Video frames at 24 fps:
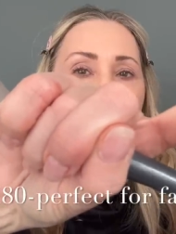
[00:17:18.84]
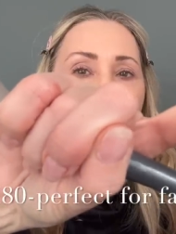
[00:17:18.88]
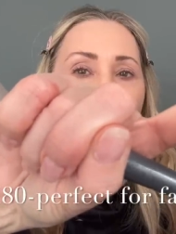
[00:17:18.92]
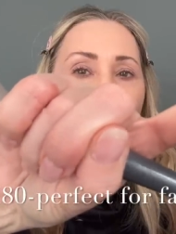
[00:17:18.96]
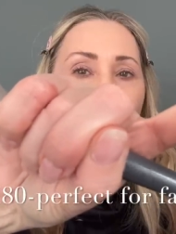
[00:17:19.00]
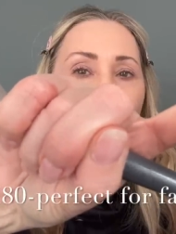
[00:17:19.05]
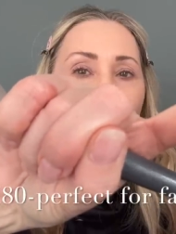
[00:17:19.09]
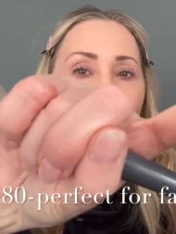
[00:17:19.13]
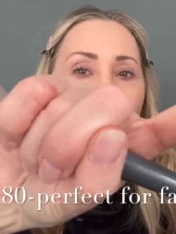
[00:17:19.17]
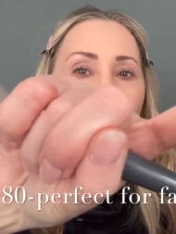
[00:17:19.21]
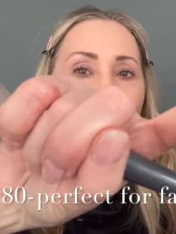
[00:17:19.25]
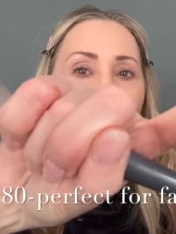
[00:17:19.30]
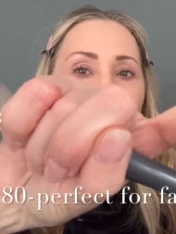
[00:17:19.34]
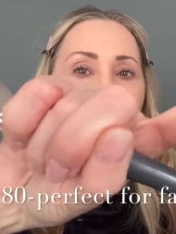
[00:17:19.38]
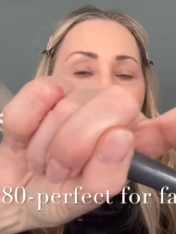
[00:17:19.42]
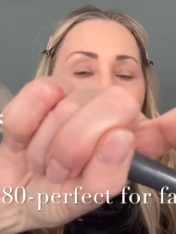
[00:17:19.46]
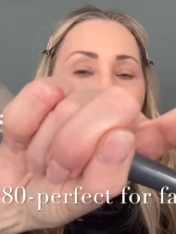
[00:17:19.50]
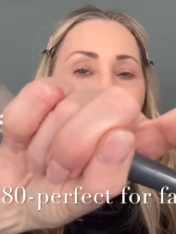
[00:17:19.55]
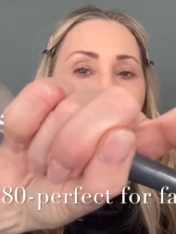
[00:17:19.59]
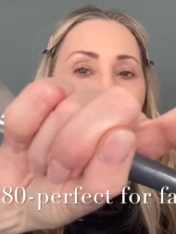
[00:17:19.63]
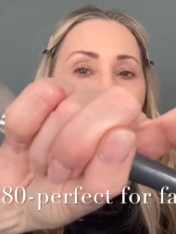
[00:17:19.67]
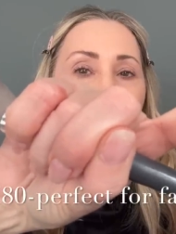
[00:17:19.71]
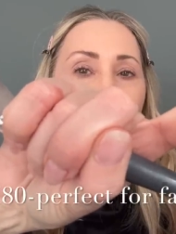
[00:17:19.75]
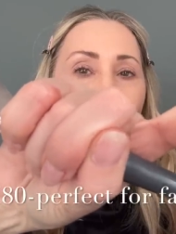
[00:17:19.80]

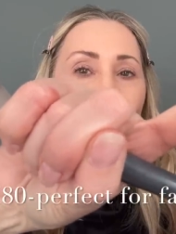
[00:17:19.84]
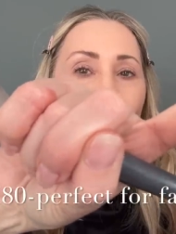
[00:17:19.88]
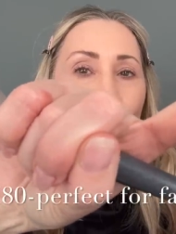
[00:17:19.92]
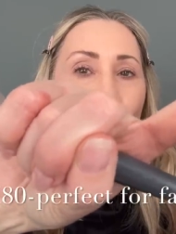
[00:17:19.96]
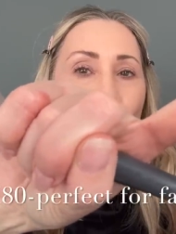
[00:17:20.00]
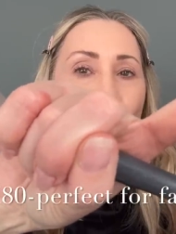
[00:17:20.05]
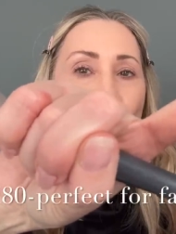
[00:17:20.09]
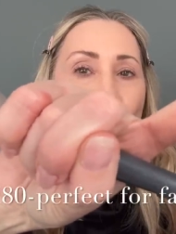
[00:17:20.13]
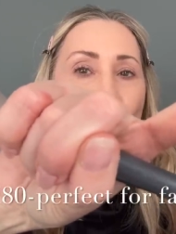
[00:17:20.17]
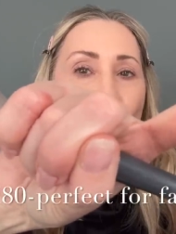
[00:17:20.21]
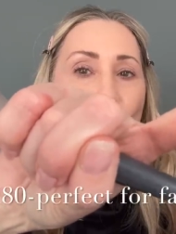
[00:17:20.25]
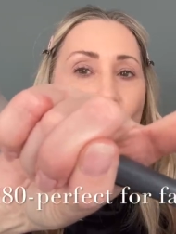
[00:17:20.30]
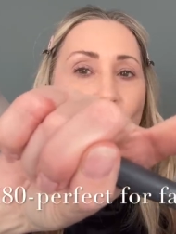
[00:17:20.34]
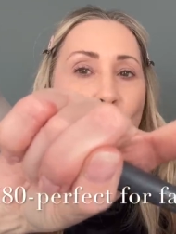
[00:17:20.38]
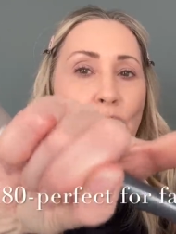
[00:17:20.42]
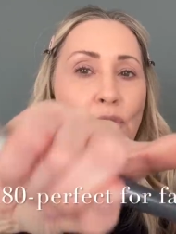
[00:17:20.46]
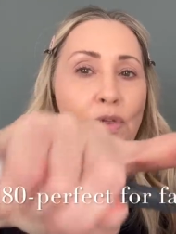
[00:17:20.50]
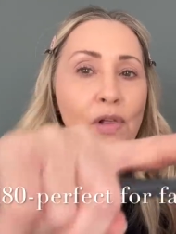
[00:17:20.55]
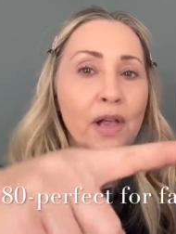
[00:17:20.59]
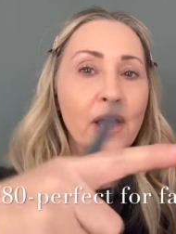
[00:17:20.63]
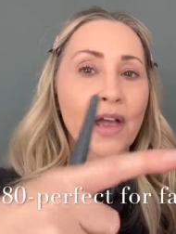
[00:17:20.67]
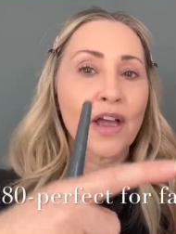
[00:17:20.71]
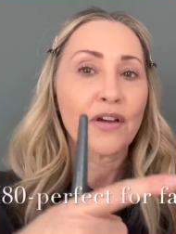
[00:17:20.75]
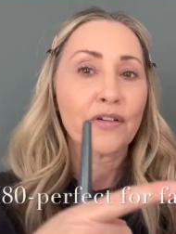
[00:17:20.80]
really
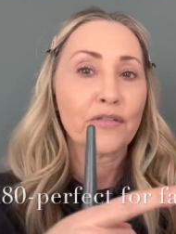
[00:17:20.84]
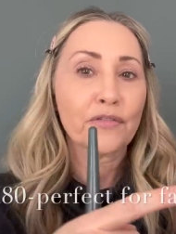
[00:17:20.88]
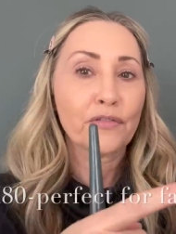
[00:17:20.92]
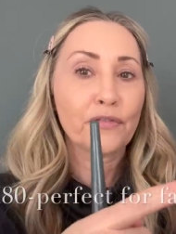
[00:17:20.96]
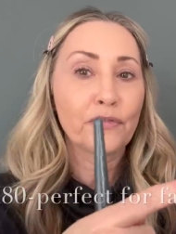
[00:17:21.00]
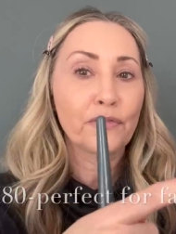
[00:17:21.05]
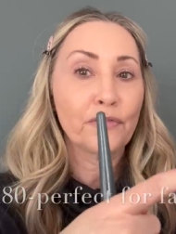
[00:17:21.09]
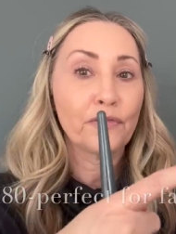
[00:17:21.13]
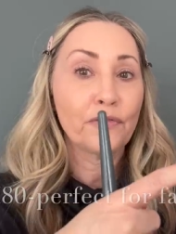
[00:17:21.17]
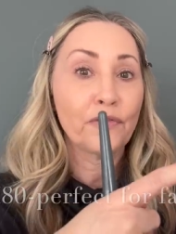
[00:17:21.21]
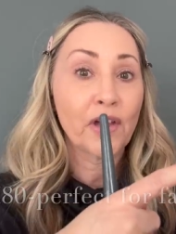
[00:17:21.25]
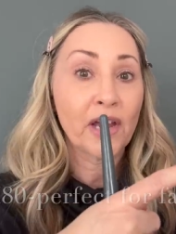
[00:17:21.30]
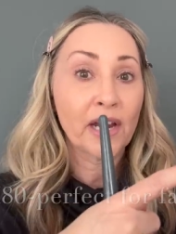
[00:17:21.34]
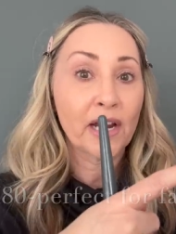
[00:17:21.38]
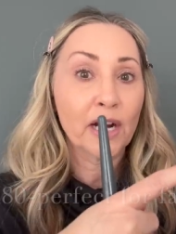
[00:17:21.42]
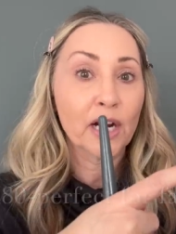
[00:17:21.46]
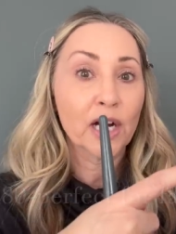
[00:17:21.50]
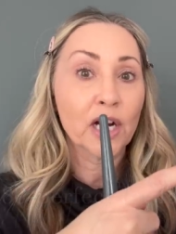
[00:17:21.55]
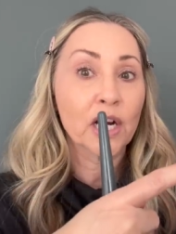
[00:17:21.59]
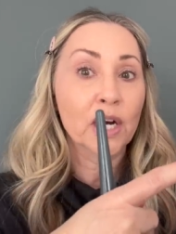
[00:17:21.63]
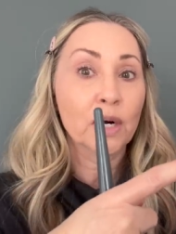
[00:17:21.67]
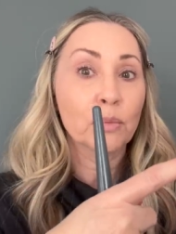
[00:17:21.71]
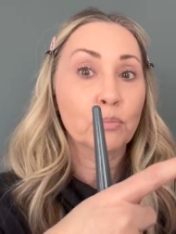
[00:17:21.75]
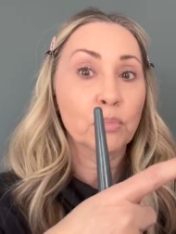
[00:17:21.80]
cool
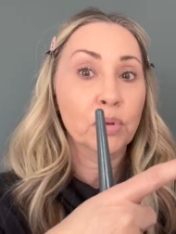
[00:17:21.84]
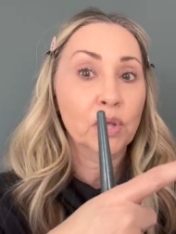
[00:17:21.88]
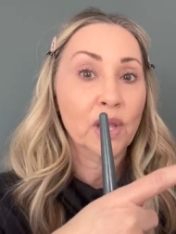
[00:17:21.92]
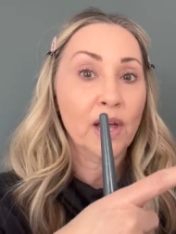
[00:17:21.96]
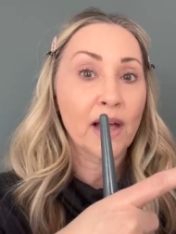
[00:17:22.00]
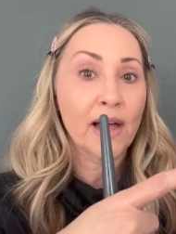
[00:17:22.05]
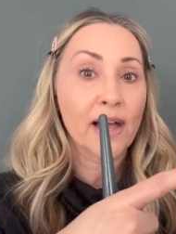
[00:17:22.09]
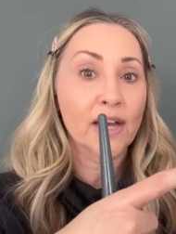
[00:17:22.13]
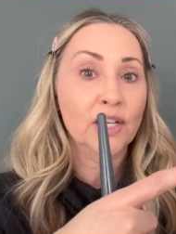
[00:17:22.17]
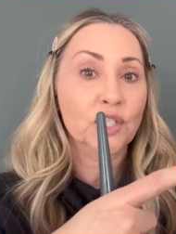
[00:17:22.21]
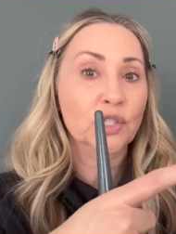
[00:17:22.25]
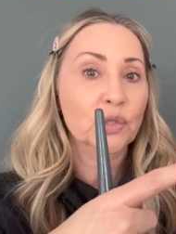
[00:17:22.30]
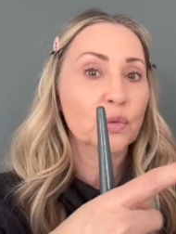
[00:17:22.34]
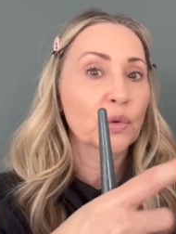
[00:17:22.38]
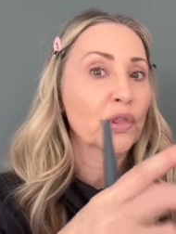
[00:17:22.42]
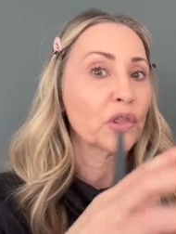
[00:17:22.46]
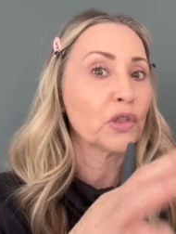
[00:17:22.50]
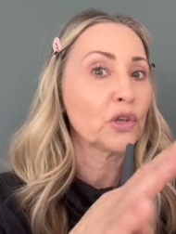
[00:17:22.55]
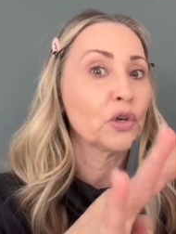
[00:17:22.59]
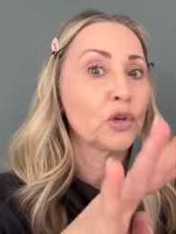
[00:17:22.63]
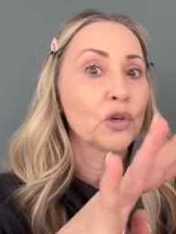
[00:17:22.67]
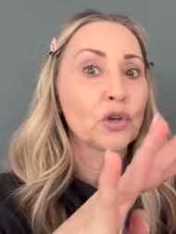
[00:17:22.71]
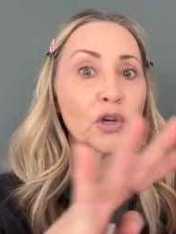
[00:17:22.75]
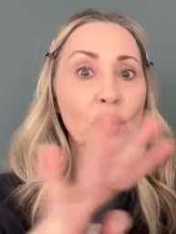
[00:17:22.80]
fair blush with
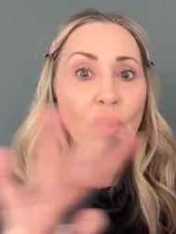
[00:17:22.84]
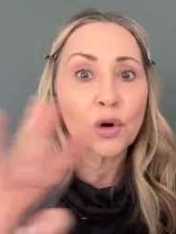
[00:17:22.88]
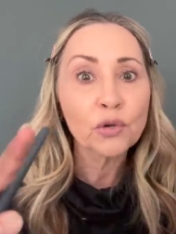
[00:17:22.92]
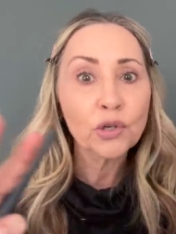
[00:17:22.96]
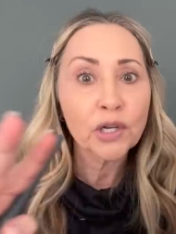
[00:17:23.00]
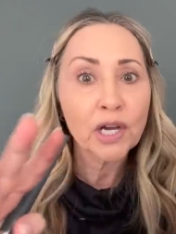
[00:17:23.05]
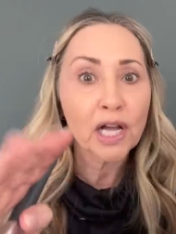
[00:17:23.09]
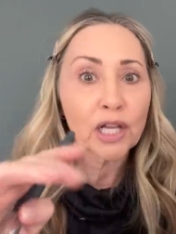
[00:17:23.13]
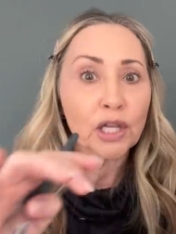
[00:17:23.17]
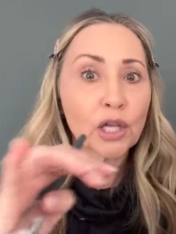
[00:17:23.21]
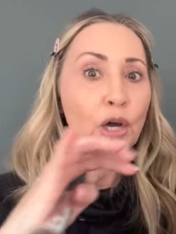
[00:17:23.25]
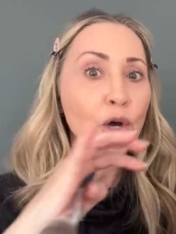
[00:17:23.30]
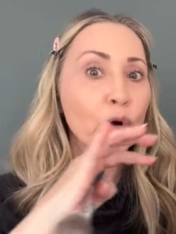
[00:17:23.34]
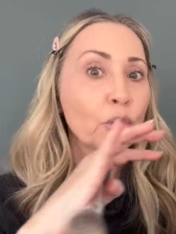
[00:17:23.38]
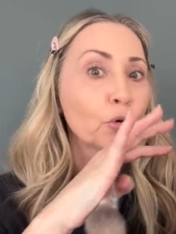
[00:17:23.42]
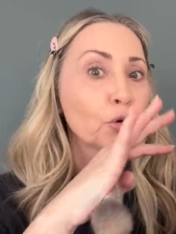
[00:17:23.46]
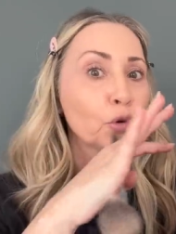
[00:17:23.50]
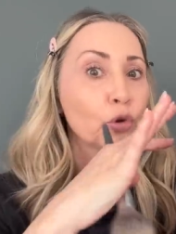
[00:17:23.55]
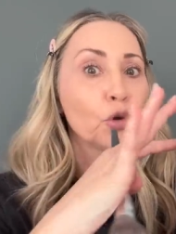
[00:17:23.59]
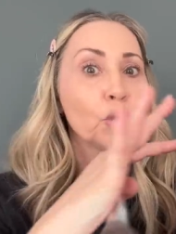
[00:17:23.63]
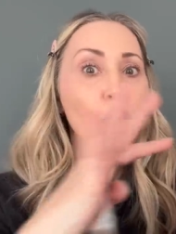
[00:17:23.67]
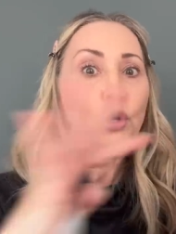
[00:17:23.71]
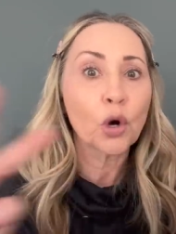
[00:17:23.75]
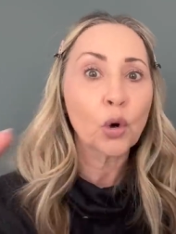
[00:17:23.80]
no yellow,
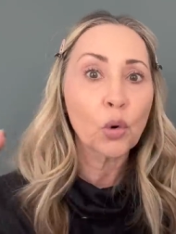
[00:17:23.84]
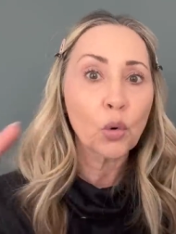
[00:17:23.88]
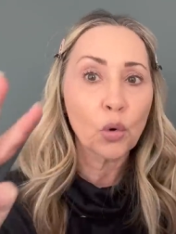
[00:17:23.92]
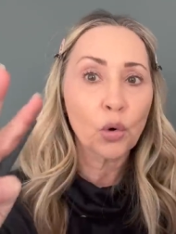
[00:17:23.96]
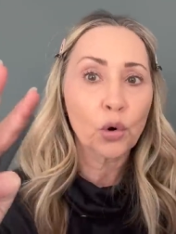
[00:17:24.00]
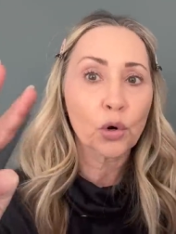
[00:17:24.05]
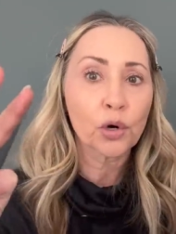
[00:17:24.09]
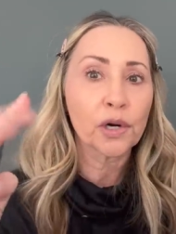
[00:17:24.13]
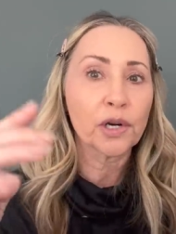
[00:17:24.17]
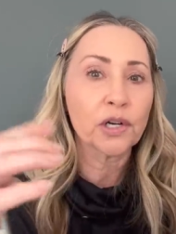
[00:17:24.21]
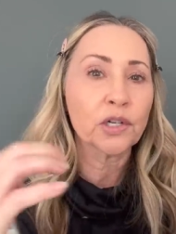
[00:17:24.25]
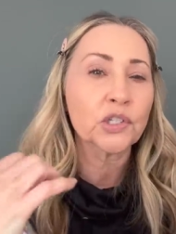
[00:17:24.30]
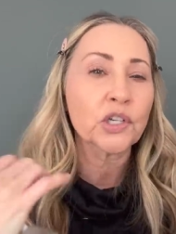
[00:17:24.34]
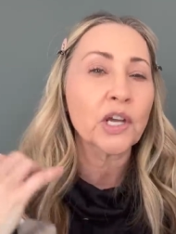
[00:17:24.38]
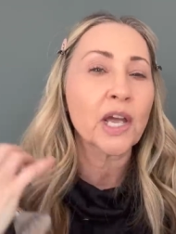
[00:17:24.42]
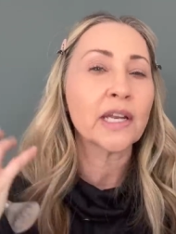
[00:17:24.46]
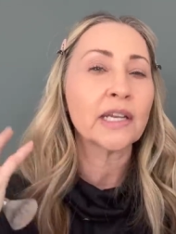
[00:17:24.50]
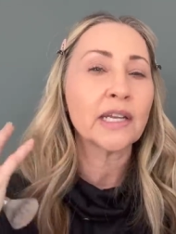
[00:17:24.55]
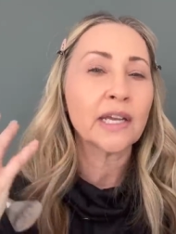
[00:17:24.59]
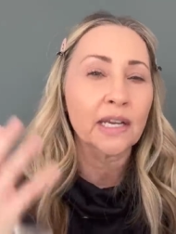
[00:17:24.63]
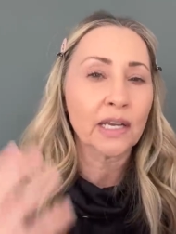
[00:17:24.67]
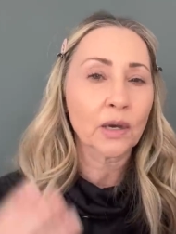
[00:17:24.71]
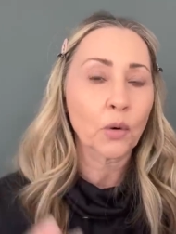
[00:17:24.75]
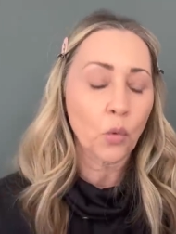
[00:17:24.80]
no orange, and
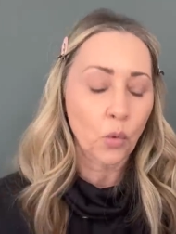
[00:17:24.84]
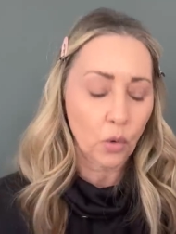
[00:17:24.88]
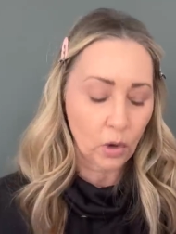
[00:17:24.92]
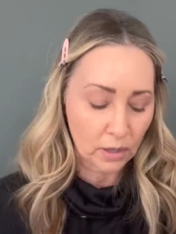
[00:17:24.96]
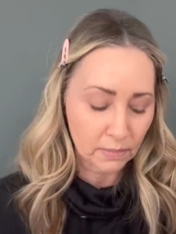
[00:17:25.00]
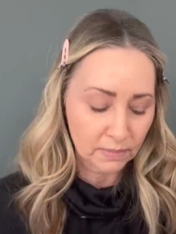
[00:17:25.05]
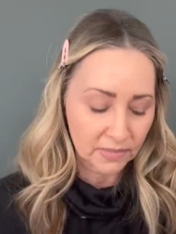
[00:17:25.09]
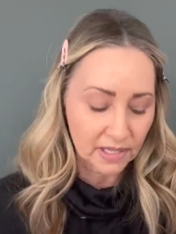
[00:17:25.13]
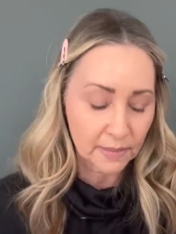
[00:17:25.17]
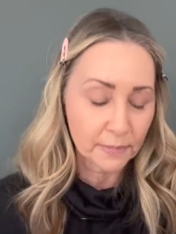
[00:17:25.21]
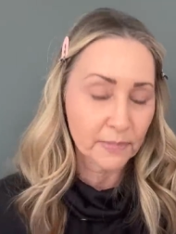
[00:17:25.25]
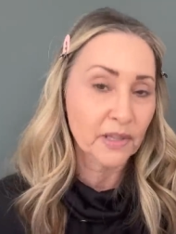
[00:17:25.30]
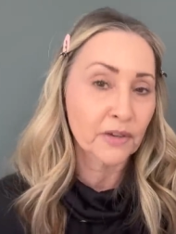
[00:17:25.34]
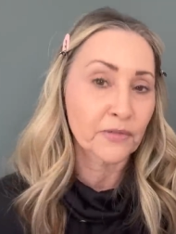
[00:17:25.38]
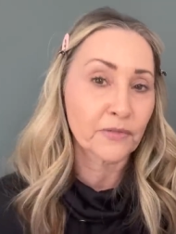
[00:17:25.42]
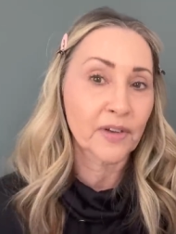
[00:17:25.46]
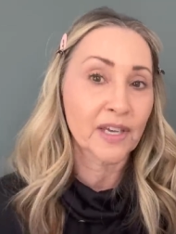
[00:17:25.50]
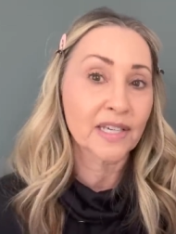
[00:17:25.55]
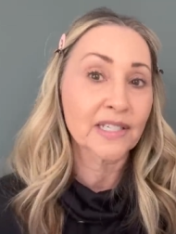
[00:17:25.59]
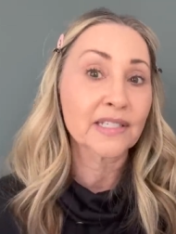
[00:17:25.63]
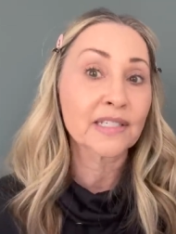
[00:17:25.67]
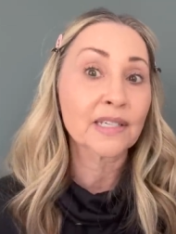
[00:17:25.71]
yet it warms up the face.